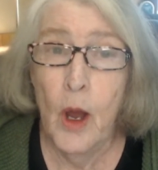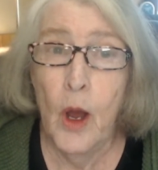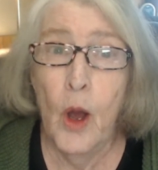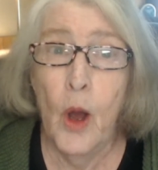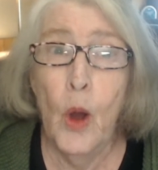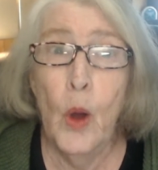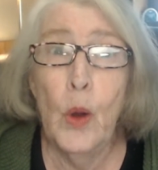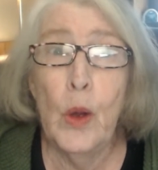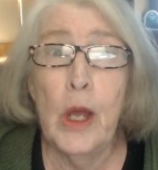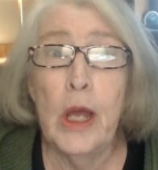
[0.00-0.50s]

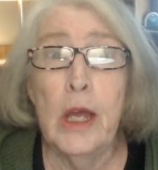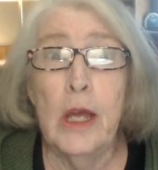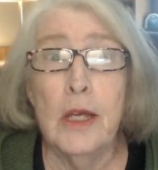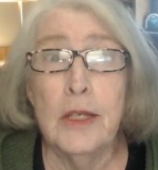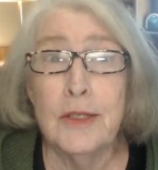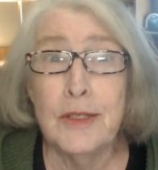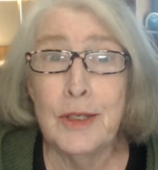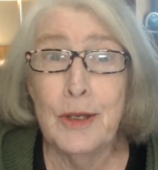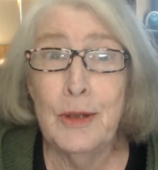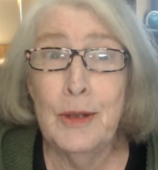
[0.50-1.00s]
Okay,
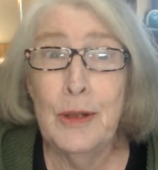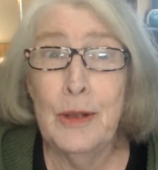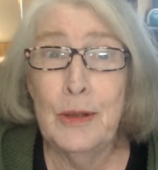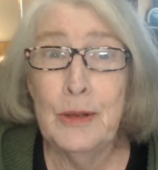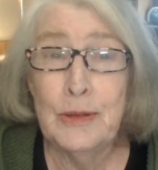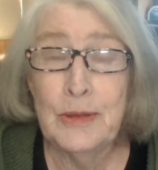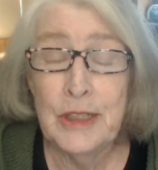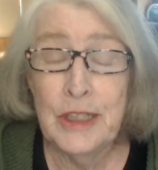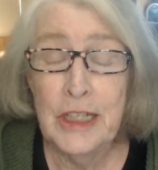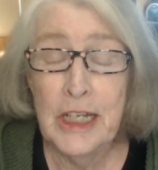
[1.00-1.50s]
so
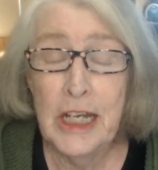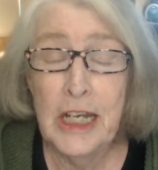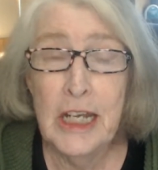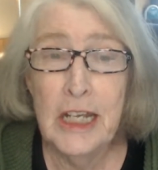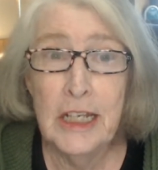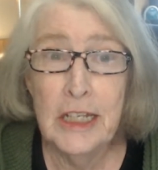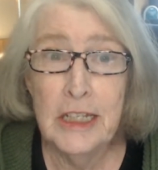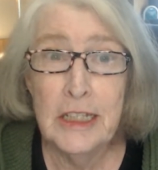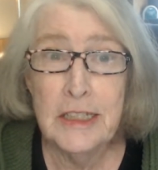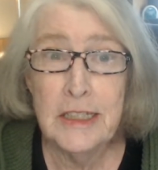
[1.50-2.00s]
today
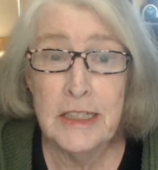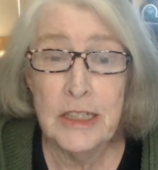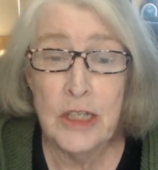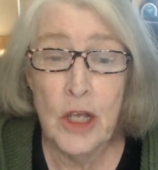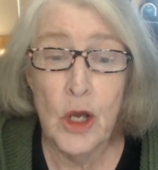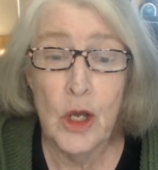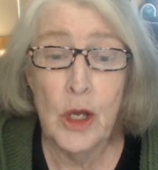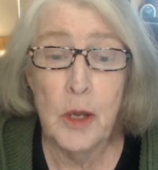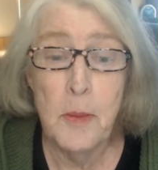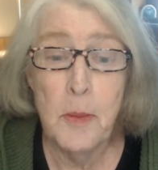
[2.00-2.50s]
let's
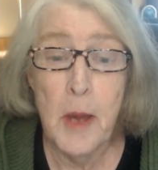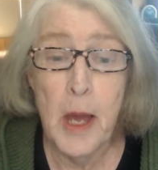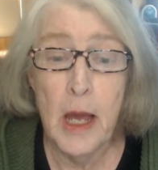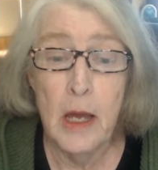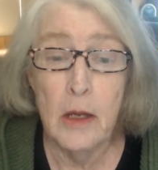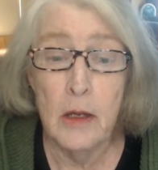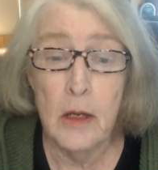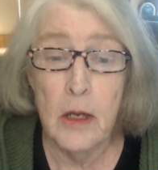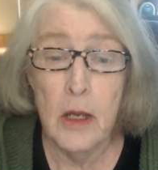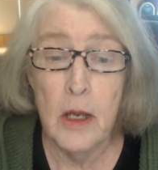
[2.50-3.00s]
talk about
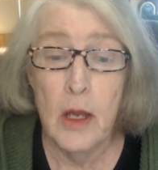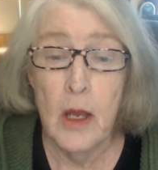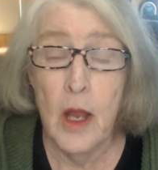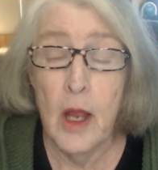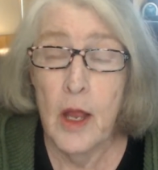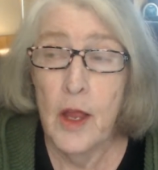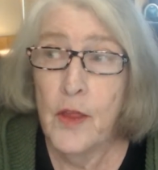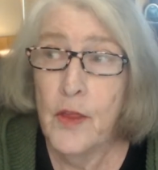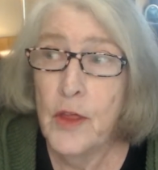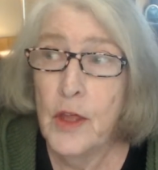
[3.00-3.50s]

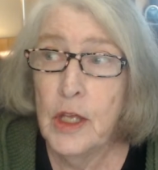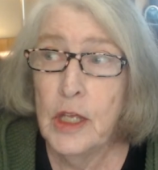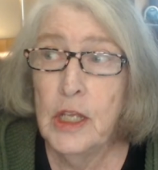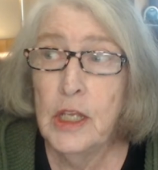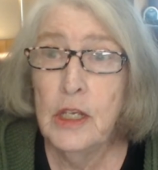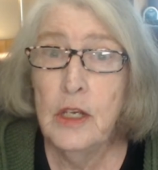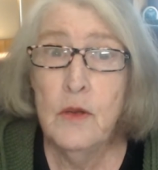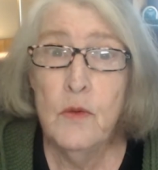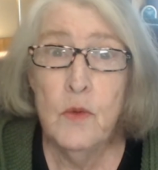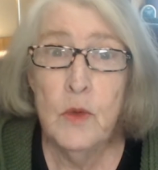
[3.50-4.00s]
the
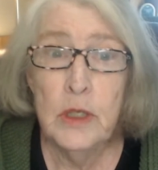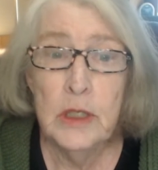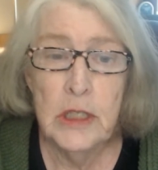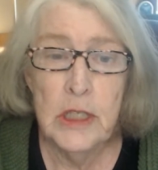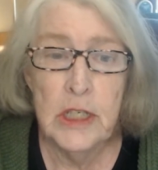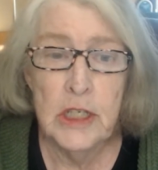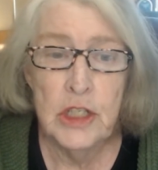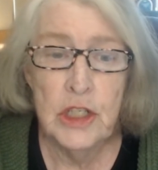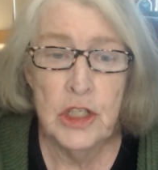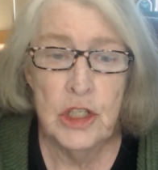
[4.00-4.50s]
hidden
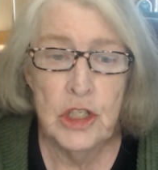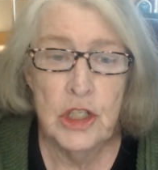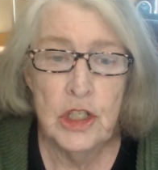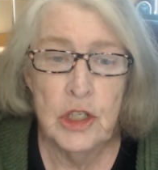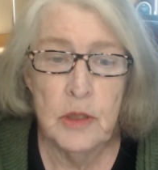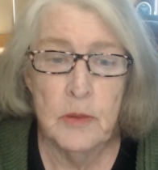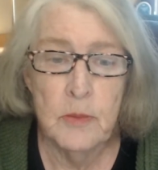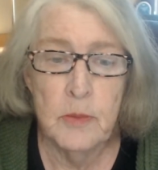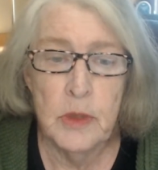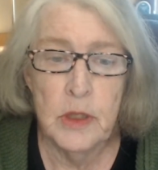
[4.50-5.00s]

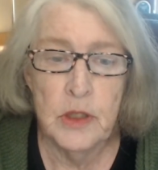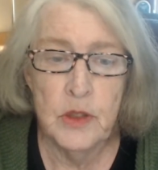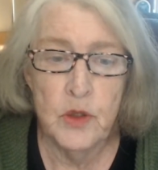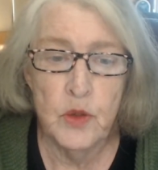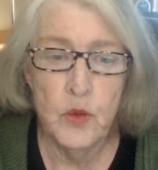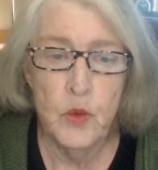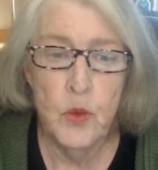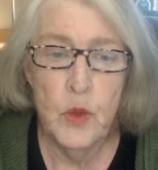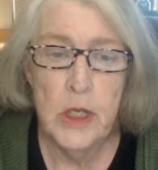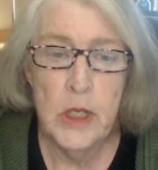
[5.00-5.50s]
relationship
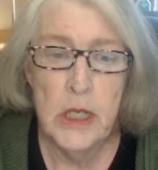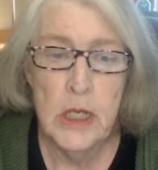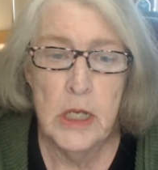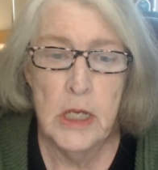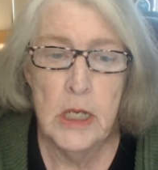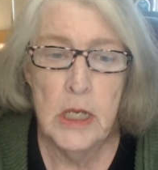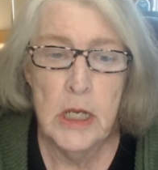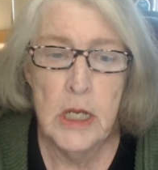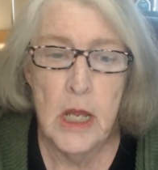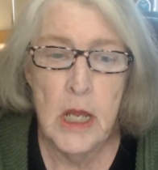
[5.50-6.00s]

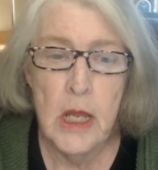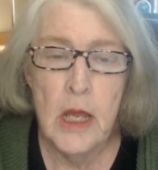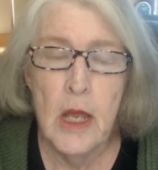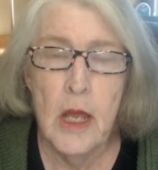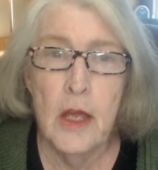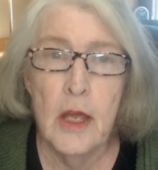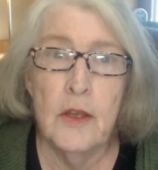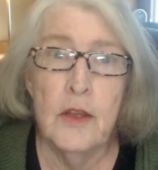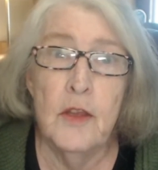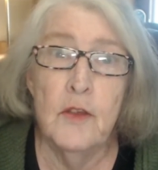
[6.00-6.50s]
between
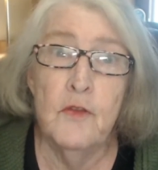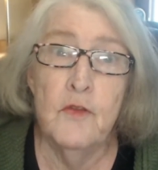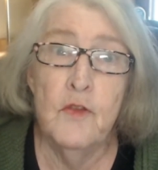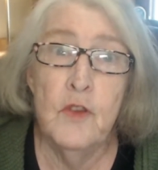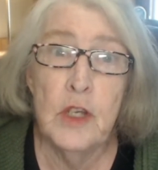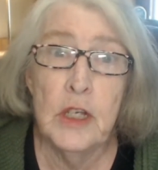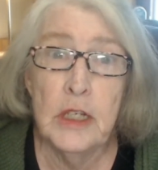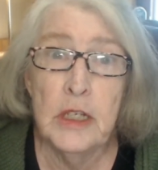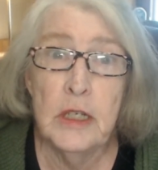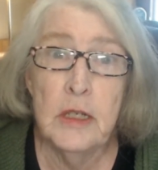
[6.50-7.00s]
the
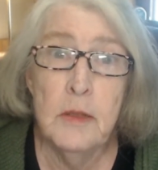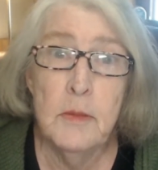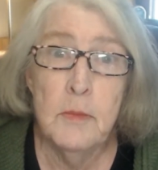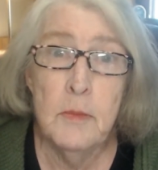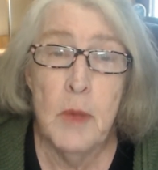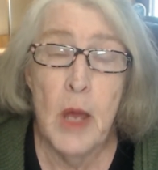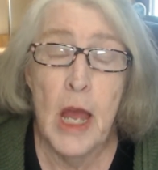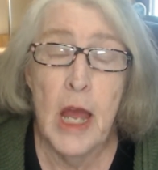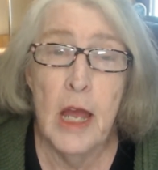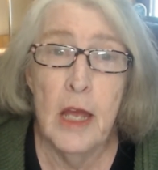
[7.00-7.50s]
victim
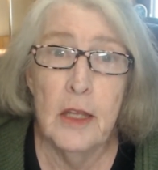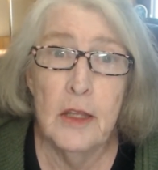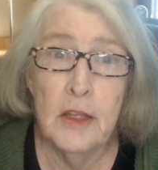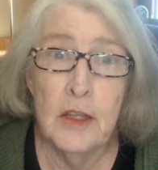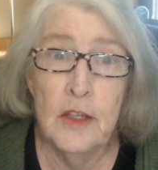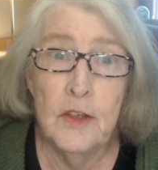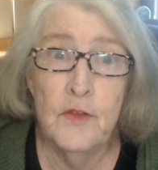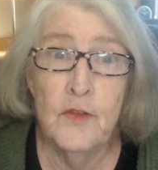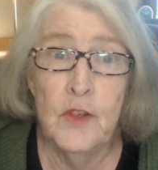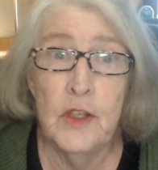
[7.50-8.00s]
and
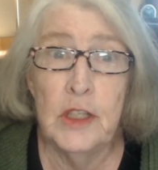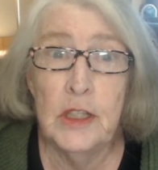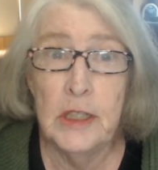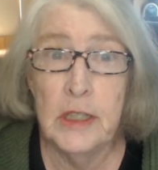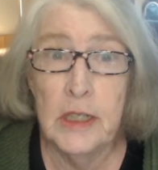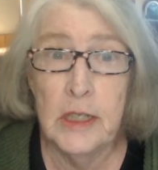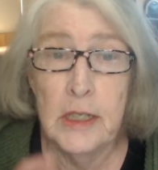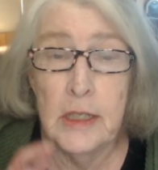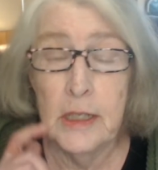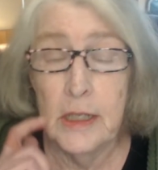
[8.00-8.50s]
the
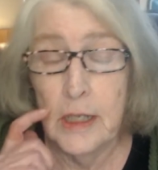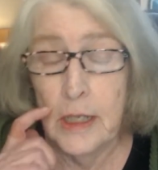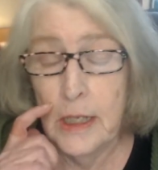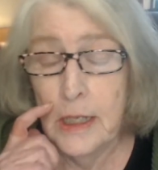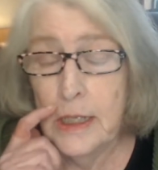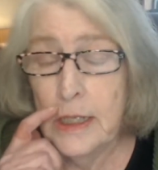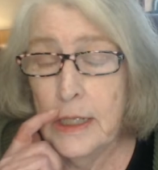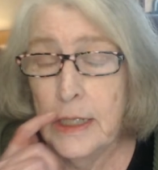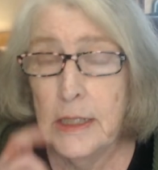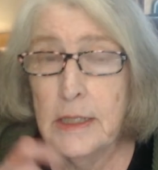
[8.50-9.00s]
villain.
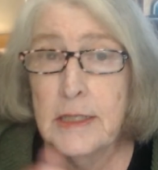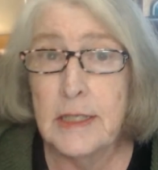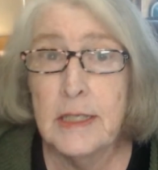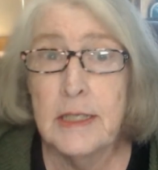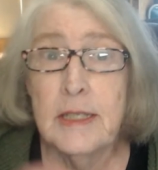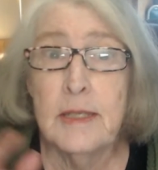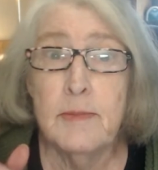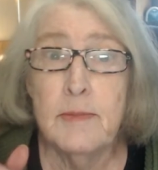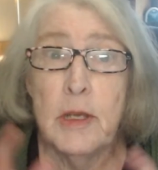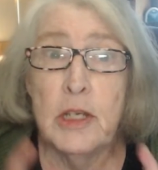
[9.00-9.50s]
It's a
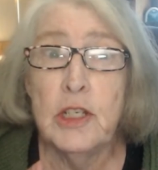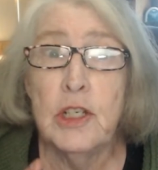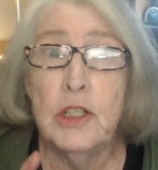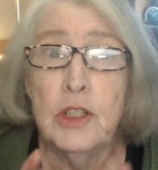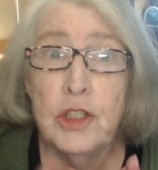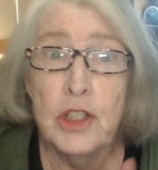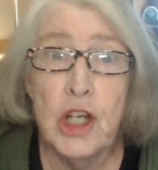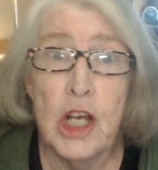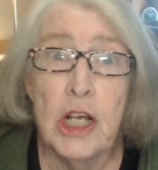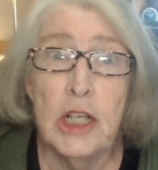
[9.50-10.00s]
special
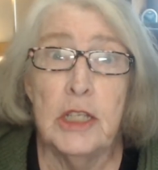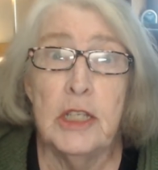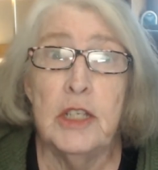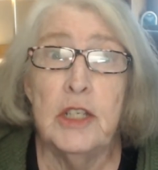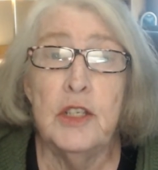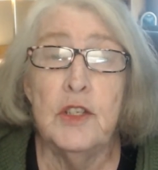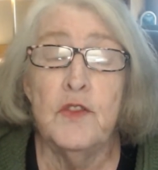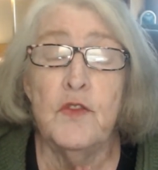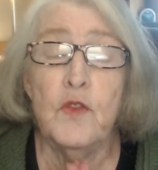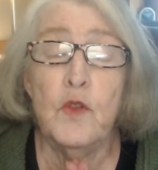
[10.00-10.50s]

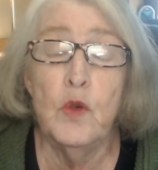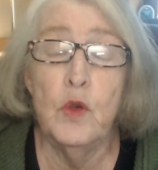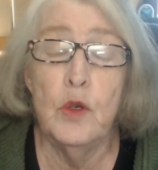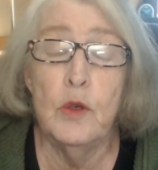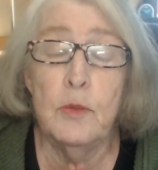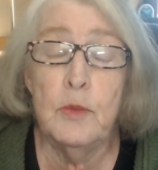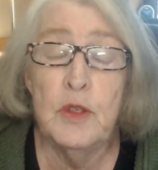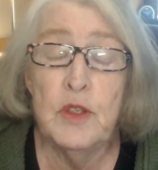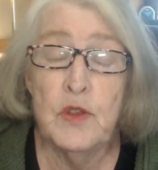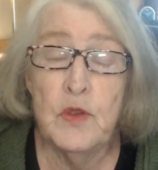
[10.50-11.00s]
challenge for
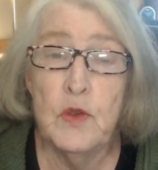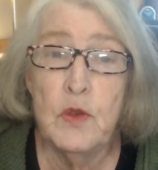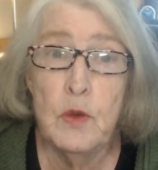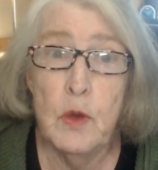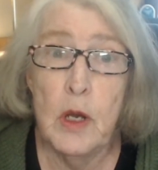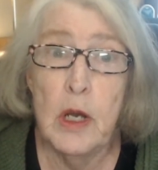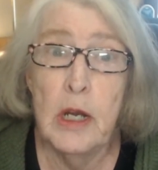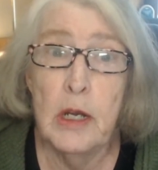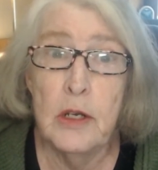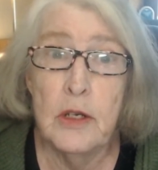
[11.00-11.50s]
mystery
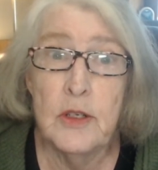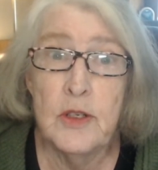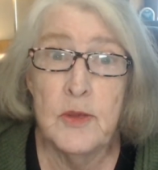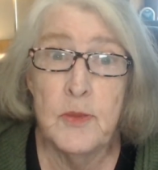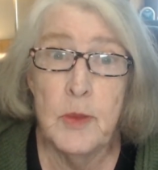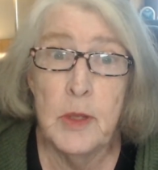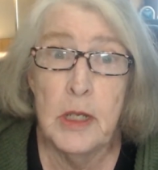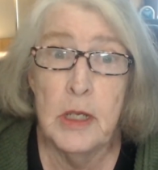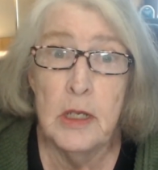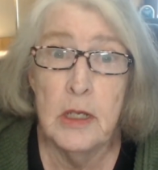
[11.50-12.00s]
writers
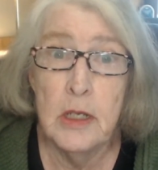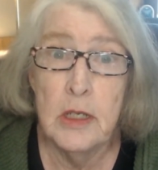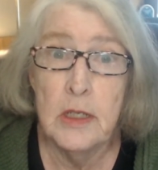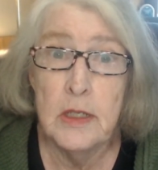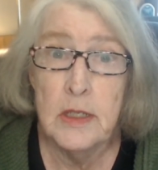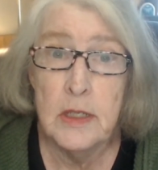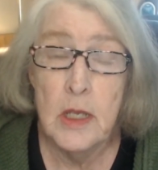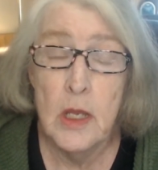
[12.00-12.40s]
because